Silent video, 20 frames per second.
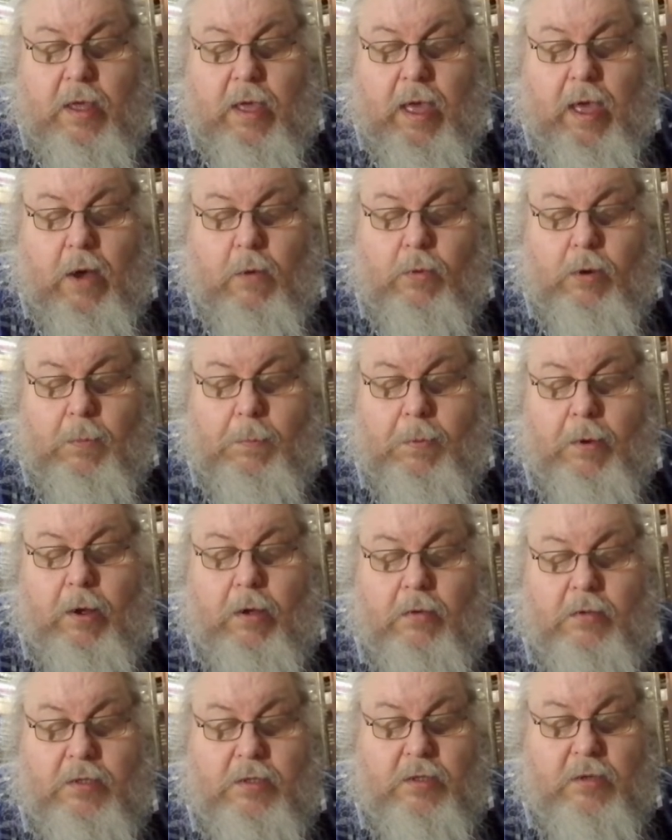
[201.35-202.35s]
How
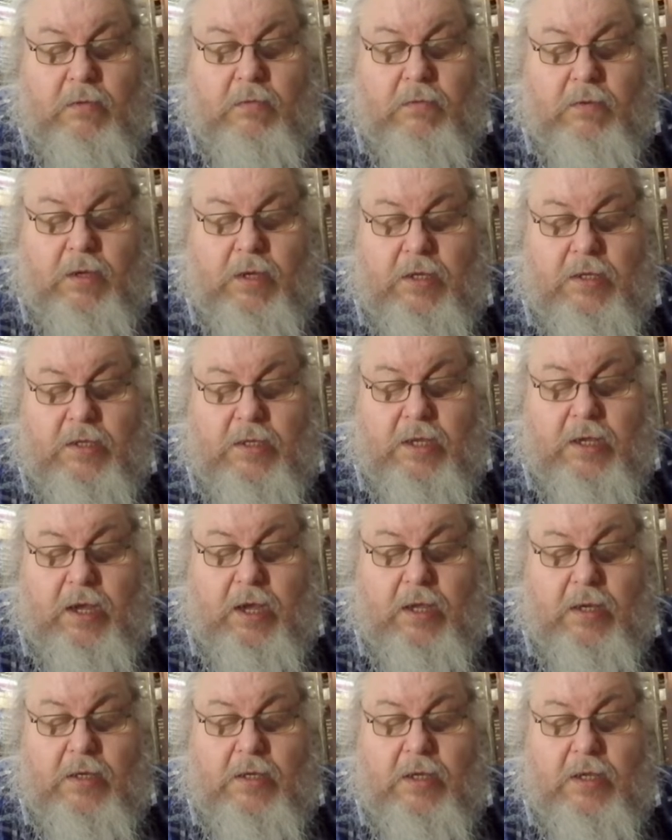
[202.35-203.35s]
repulsive is the
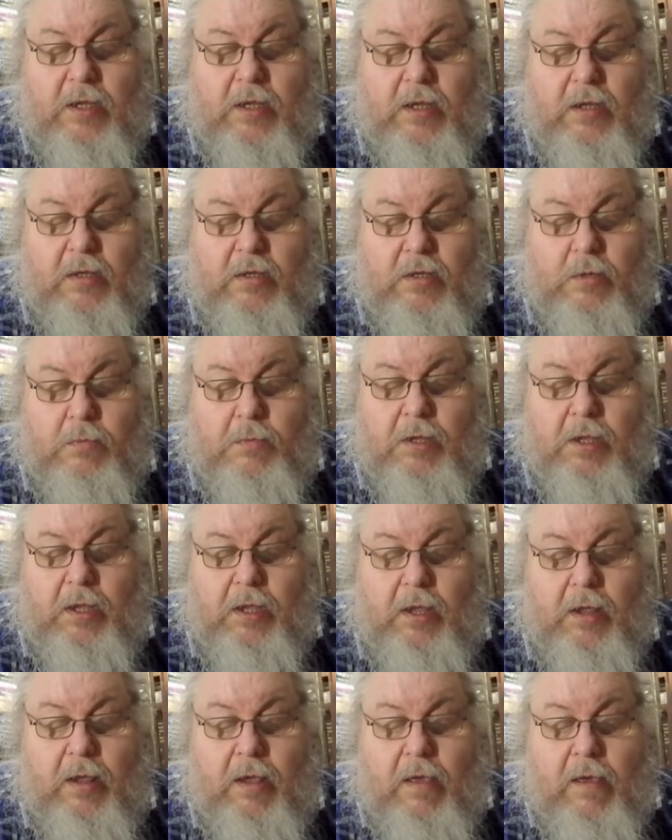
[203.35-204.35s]
idea to
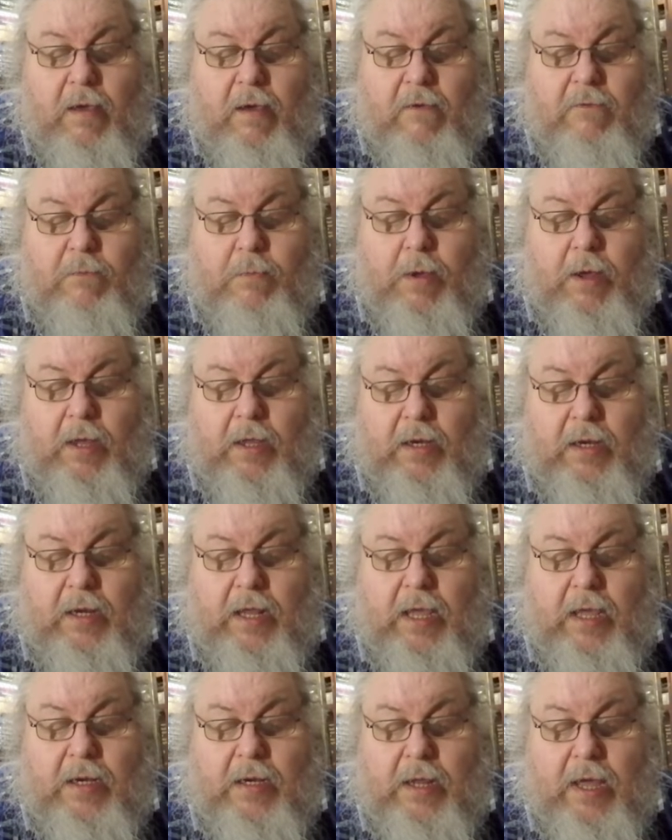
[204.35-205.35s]
me of my
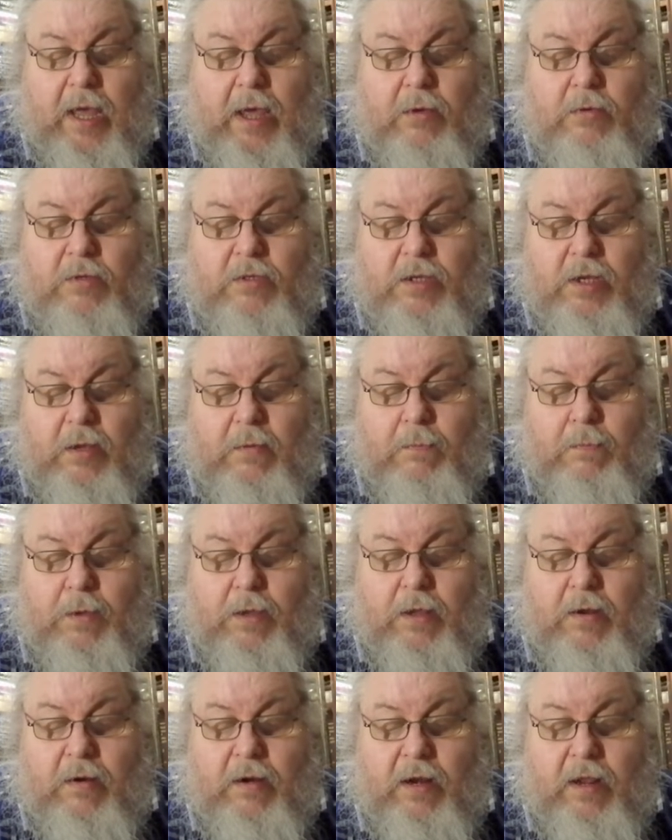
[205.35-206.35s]
late housing
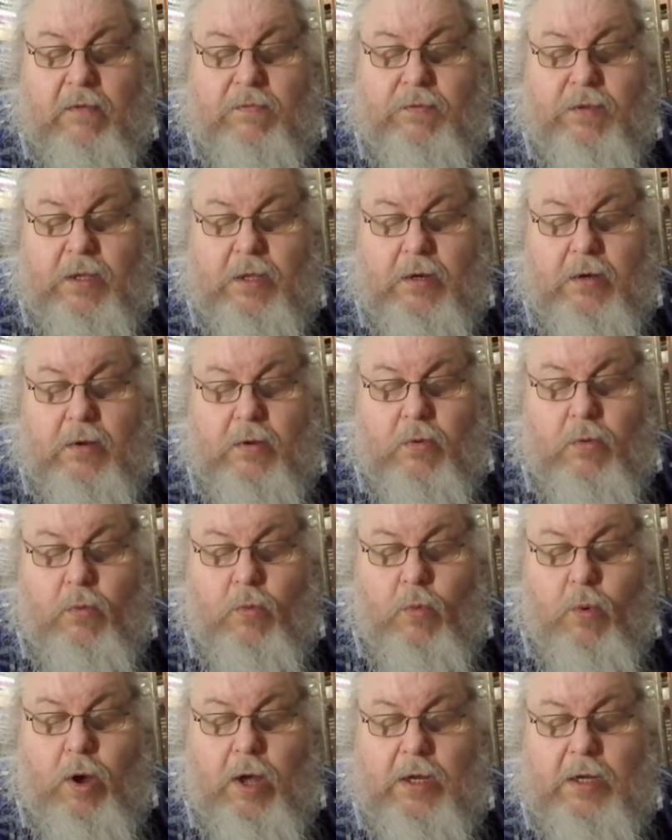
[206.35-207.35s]
being lifted,
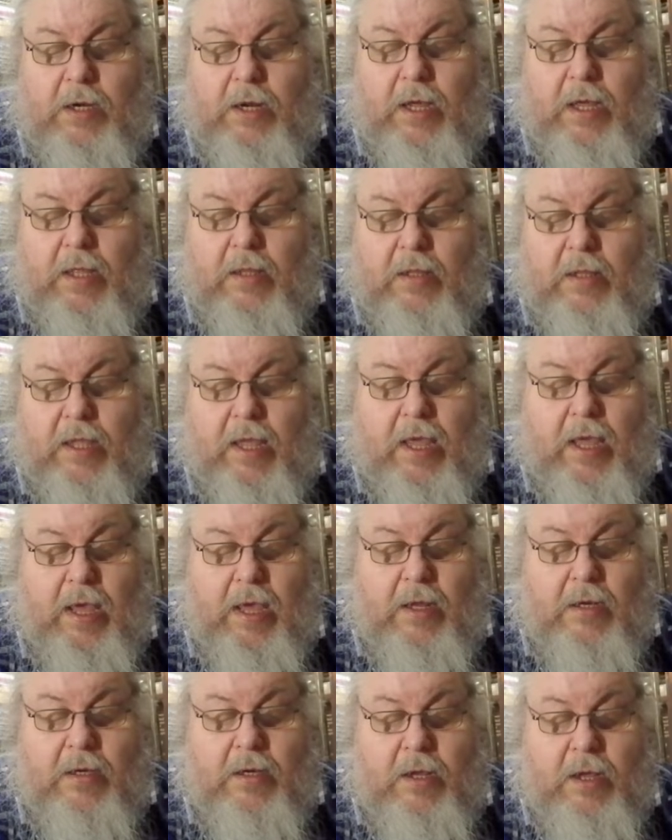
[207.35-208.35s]
one at the
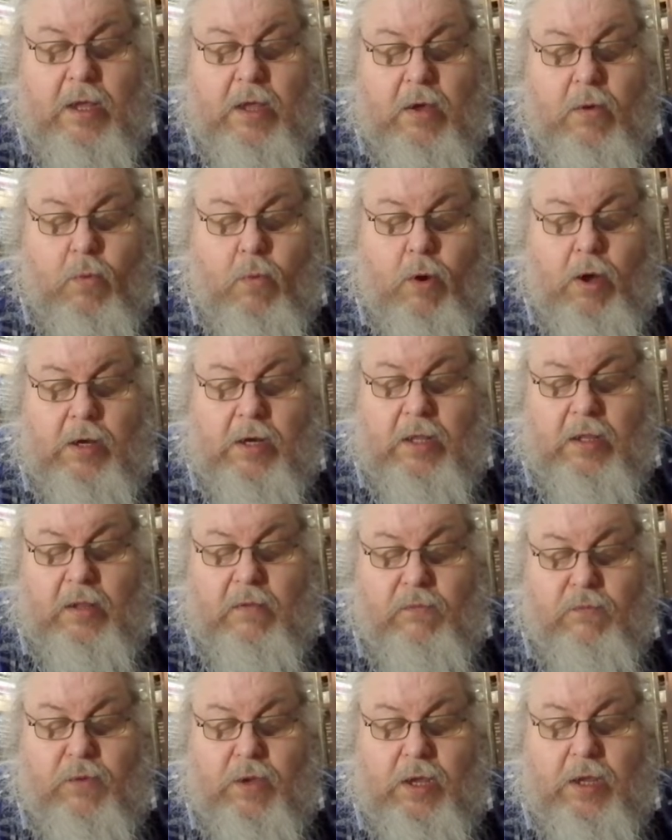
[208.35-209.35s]
head, one at
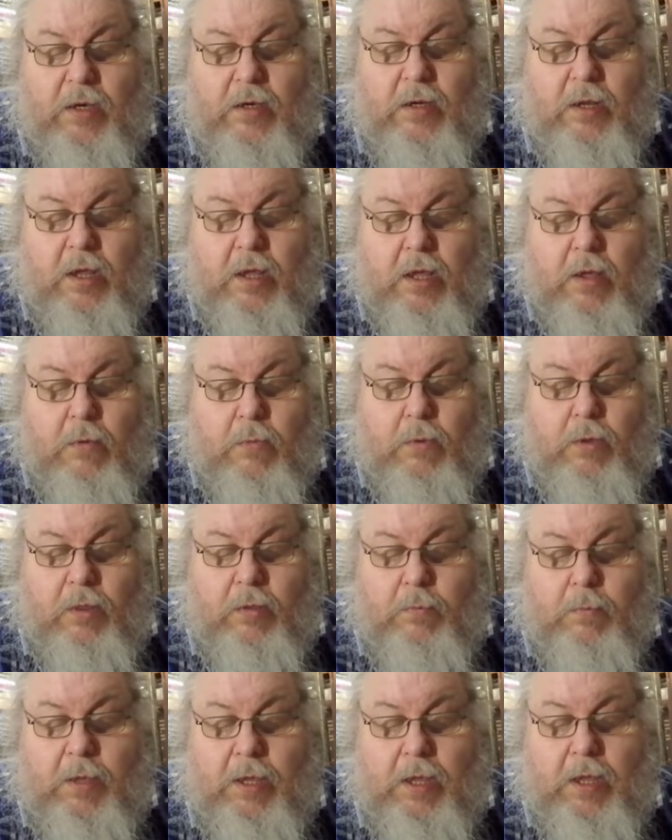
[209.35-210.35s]
the feet,
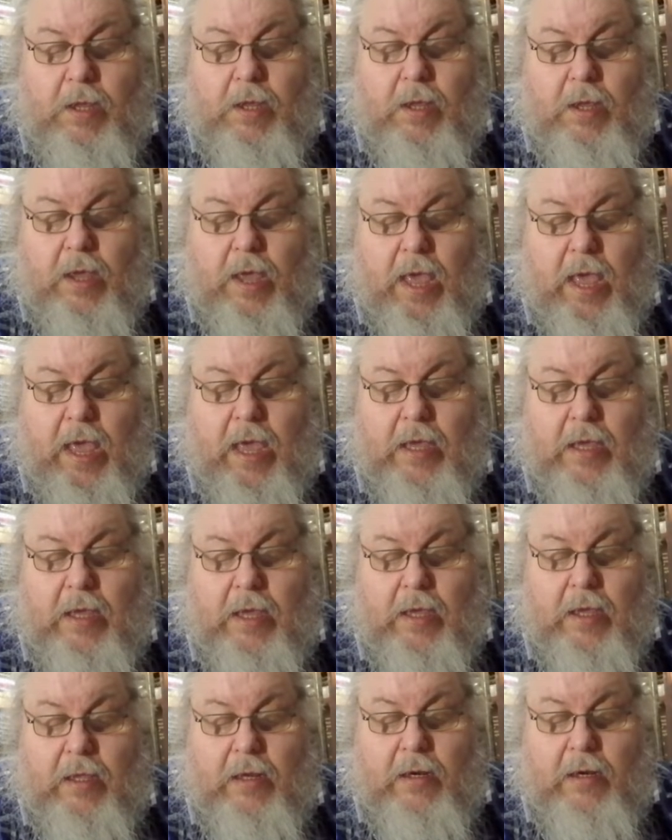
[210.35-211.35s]
with me
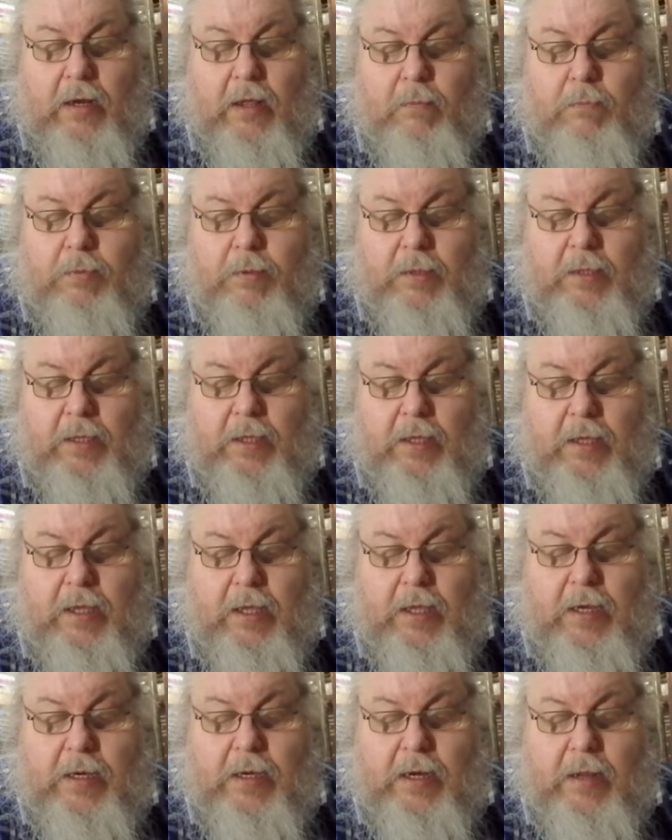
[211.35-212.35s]
hanging lumpily
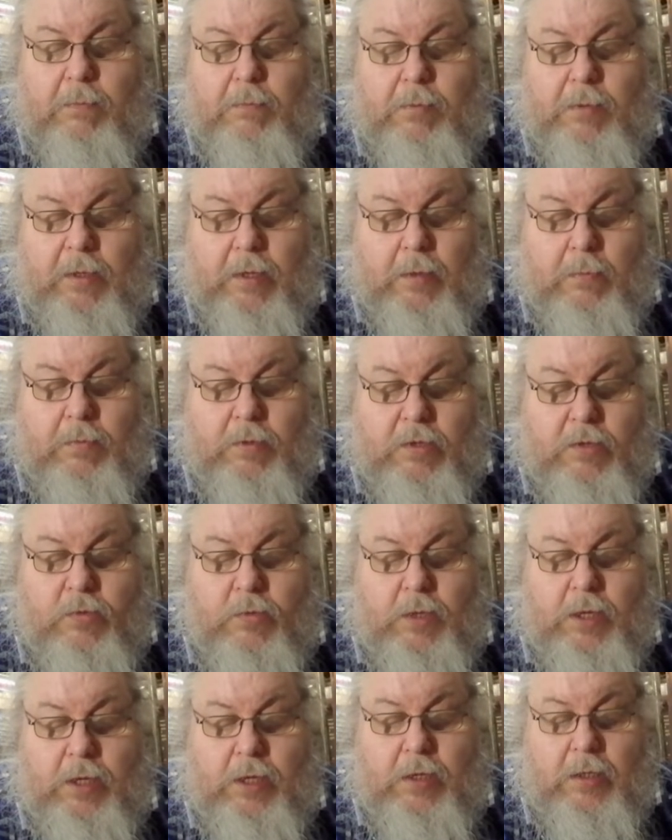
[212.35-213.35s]
and limply
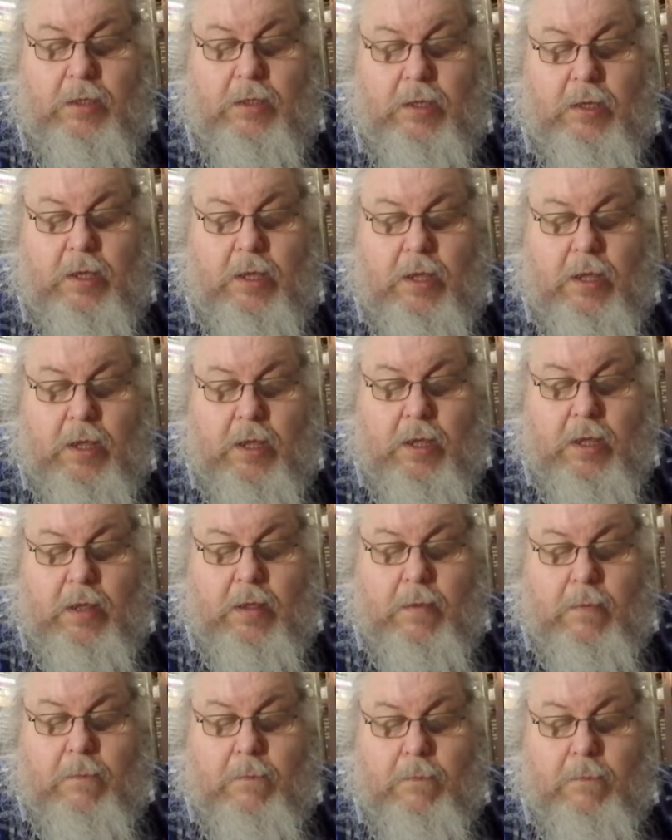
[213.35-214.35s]
between
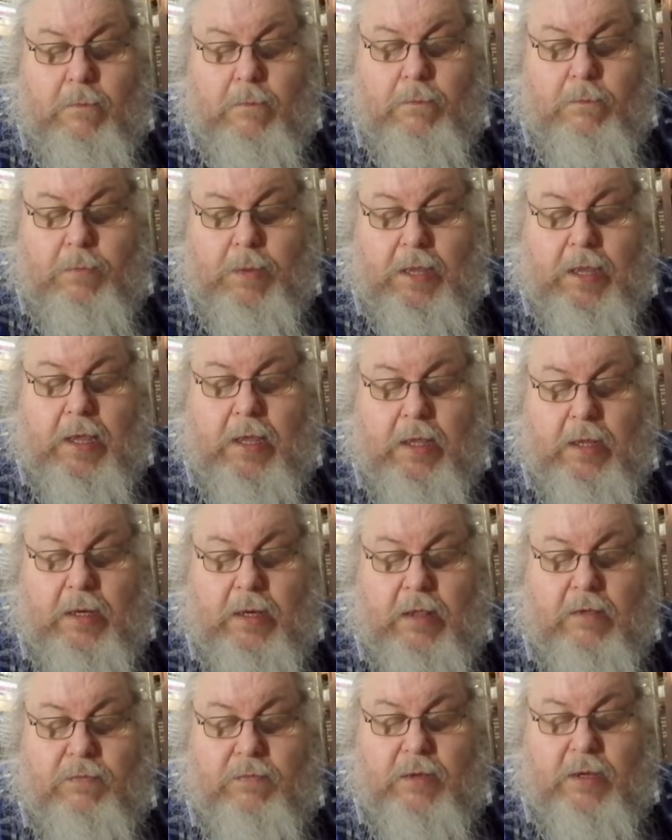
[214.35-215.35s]
being
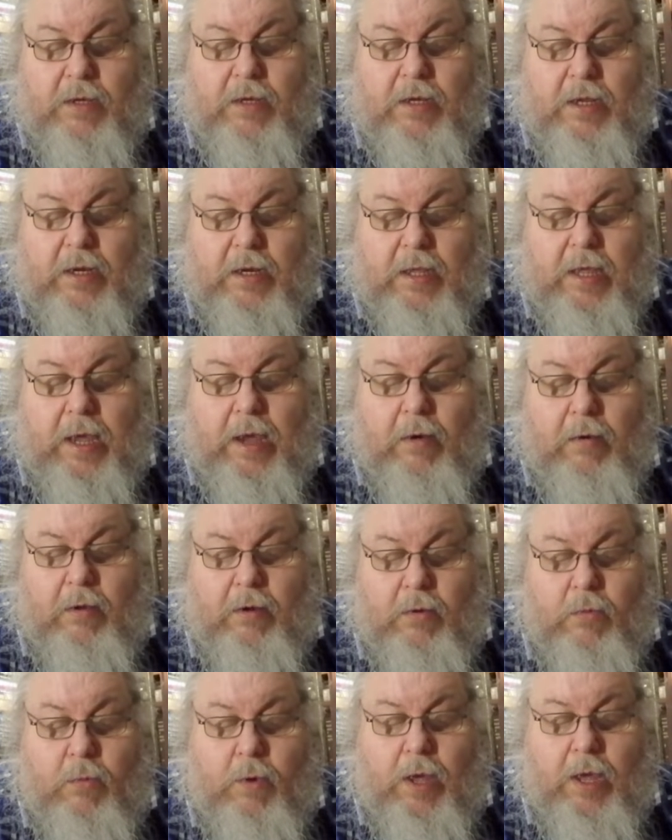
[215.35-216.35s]
lifted and
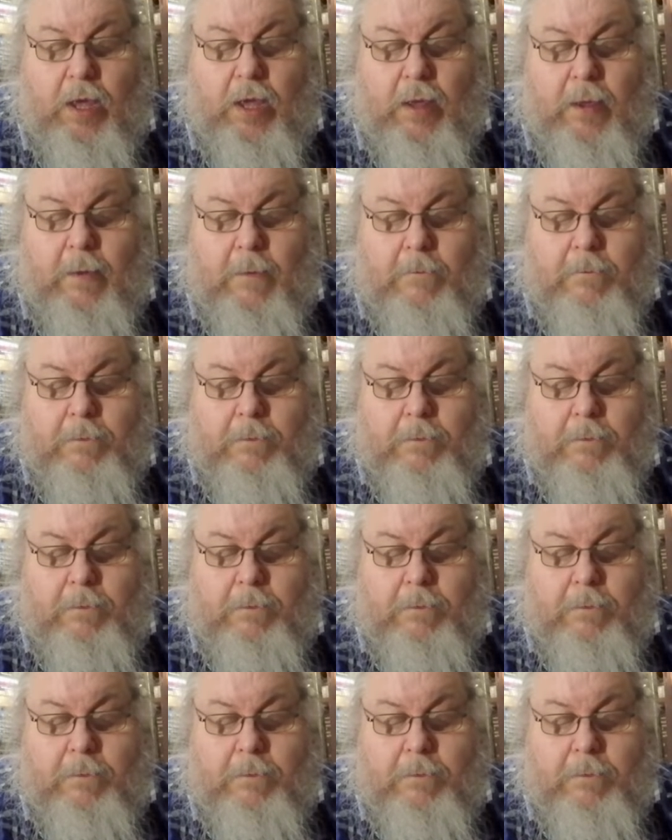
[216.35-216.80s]
carried away.